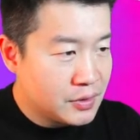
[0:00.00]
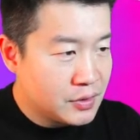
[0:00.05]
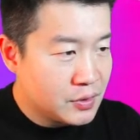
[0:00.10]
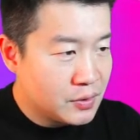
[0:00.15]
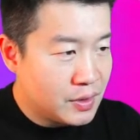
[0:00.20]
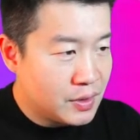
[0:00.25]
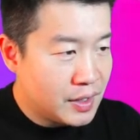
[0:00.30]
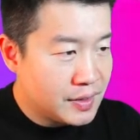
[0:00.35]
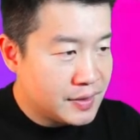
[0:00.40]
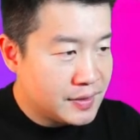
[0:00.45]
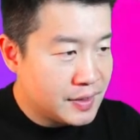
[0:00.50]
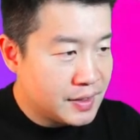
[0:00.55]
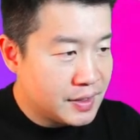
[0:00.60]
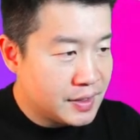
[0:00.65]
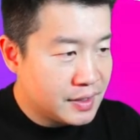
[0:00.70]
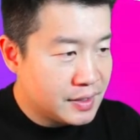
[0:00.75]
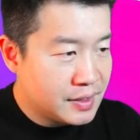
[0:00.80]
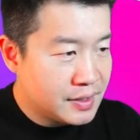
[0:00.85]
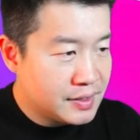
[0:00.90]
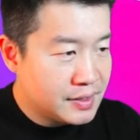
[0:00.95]
So let's
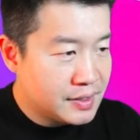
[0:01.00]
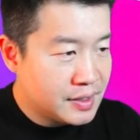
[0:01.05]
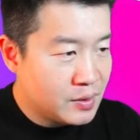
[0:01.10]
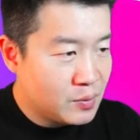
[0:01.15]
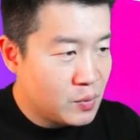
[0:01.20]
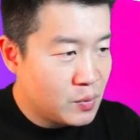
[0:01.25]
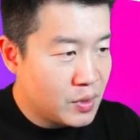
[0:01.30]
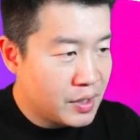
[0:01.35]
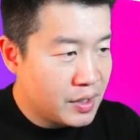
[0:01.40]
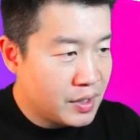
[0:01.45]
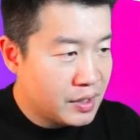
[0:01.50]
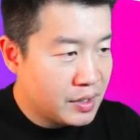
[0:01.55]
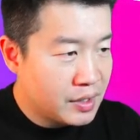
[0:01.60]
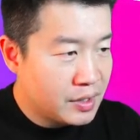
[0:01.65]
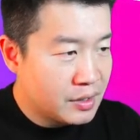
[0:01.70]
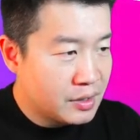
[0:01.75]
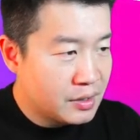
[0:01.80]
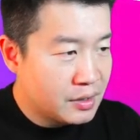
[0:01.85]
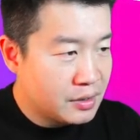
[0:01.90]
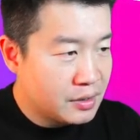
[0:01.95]
say it is somewhere
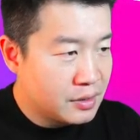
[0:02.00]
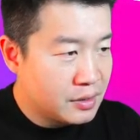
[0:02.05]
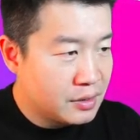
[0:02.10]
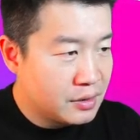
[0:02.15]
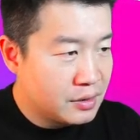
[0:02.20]
here.